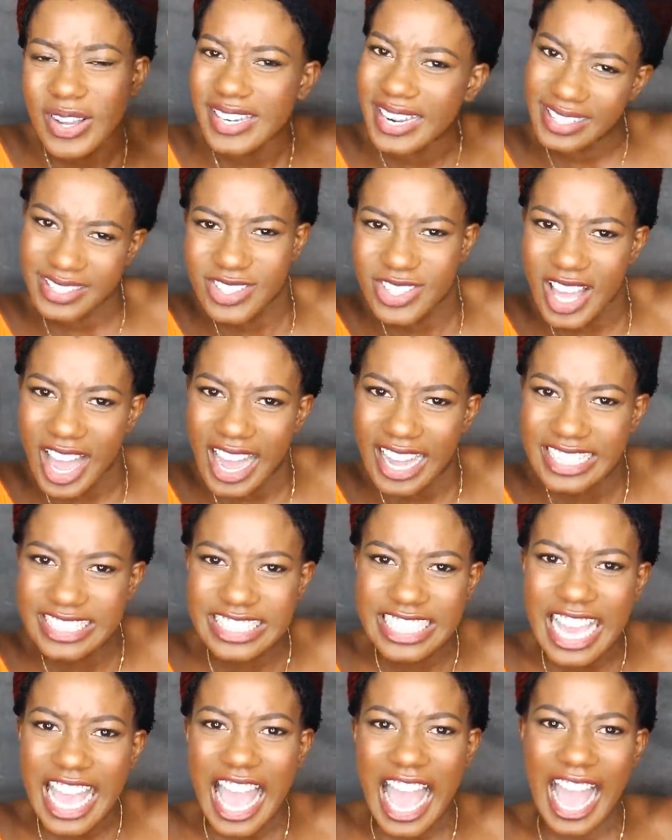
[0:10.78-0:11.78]
to a next
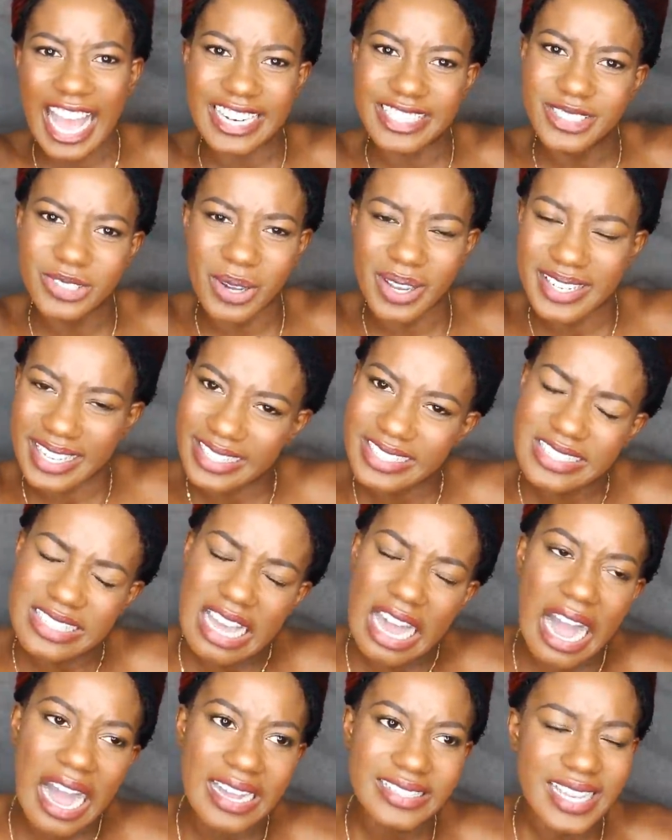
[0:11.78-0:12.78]
thought and to a next
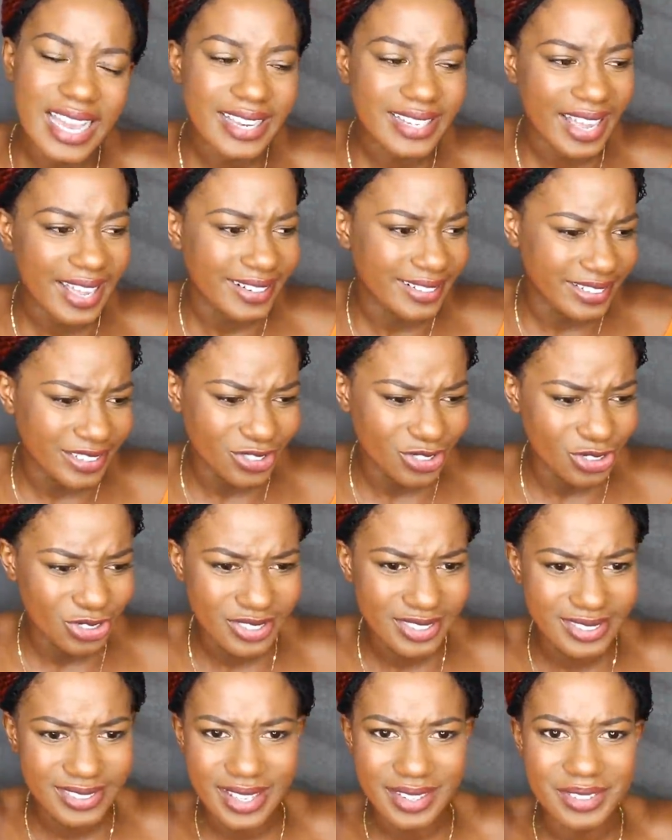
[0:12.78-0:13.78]
thought and then you
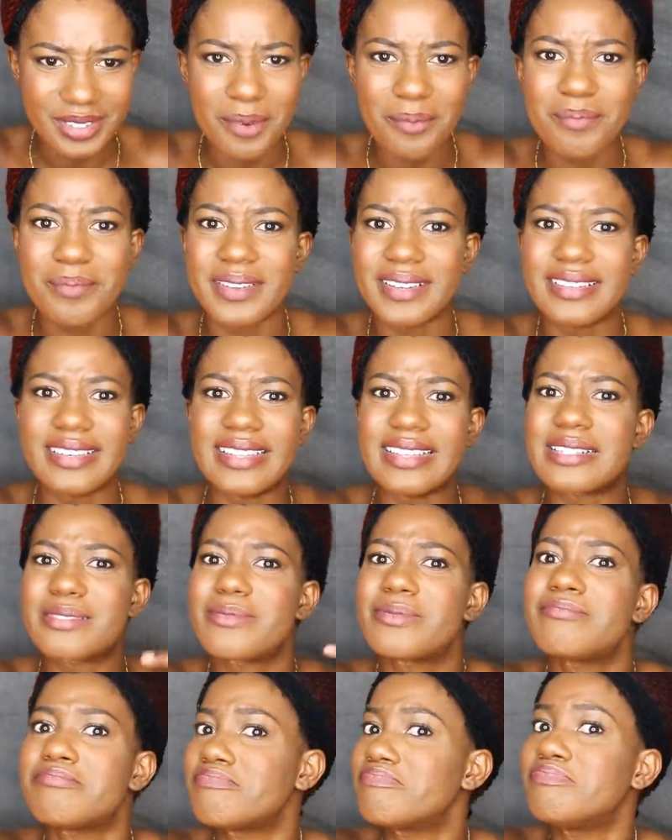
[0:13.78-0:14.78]
just end up in
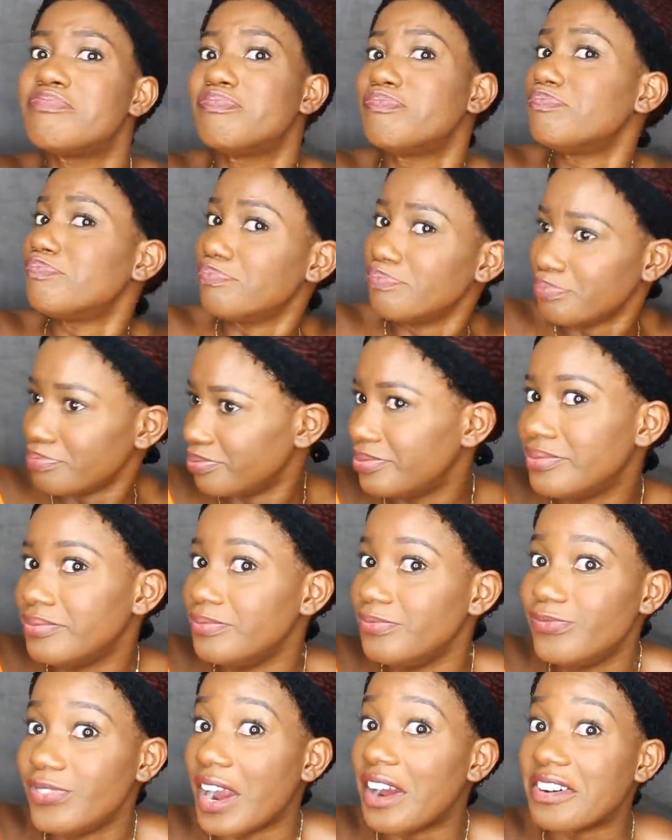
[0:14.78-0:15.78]
this
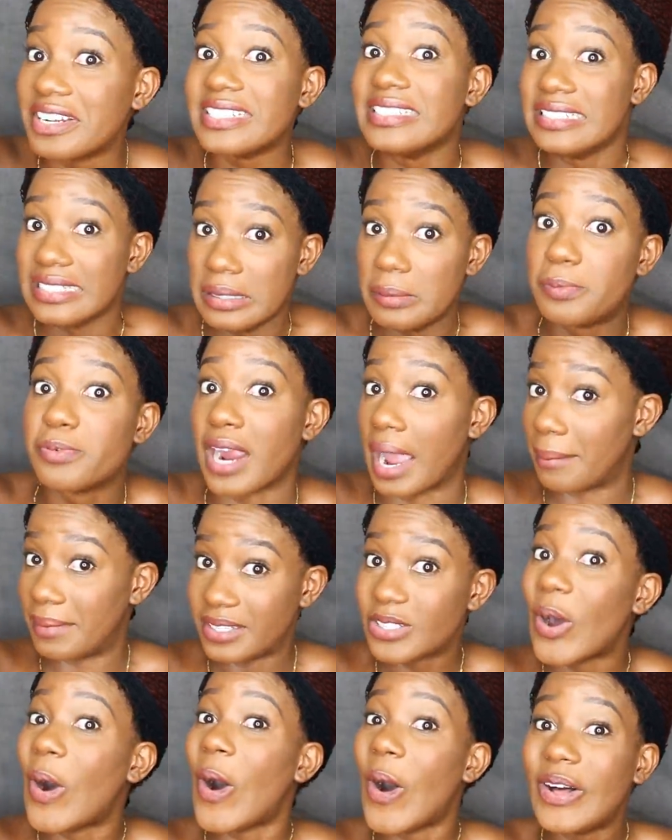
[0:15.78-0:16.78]
very deep
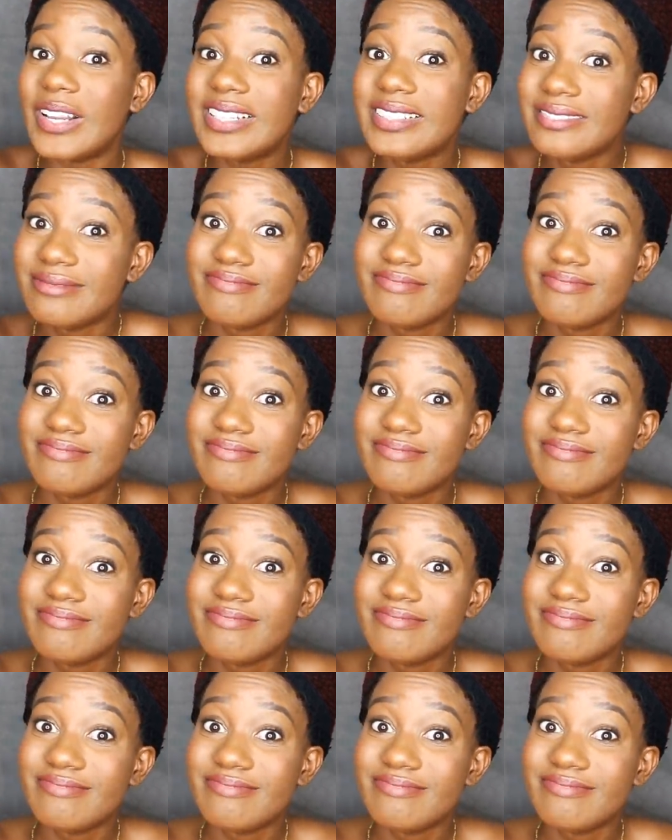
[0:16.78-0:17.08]
rabbit hole?